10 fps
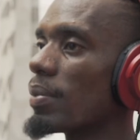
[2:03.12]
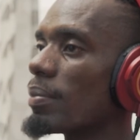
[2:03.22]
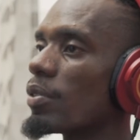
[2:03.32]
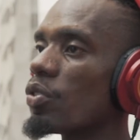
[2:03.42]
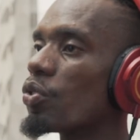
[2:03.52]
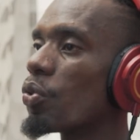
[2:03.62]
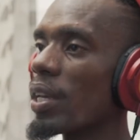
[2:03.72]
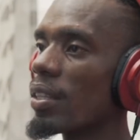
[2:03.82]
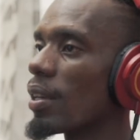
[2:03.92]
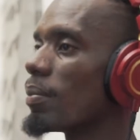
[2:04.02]
I
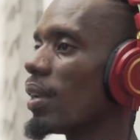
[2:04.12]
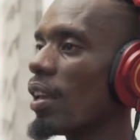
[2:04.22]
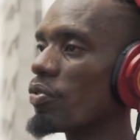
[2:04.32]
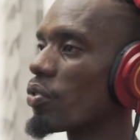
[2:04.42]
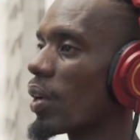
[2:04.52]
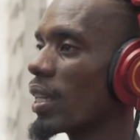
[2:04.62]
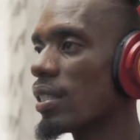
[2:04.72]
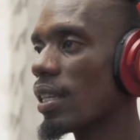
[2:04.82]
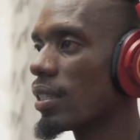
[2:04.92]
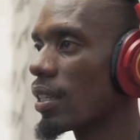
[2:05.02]
tweak them left, right,
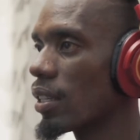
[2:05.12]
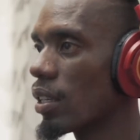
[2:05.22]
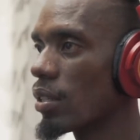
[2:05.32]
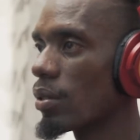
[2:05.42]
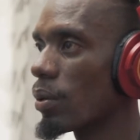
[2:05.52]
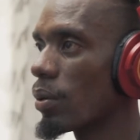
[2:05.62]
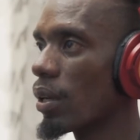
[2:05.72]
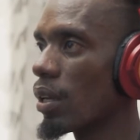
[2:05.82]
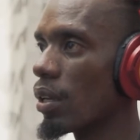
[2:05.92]
center just to,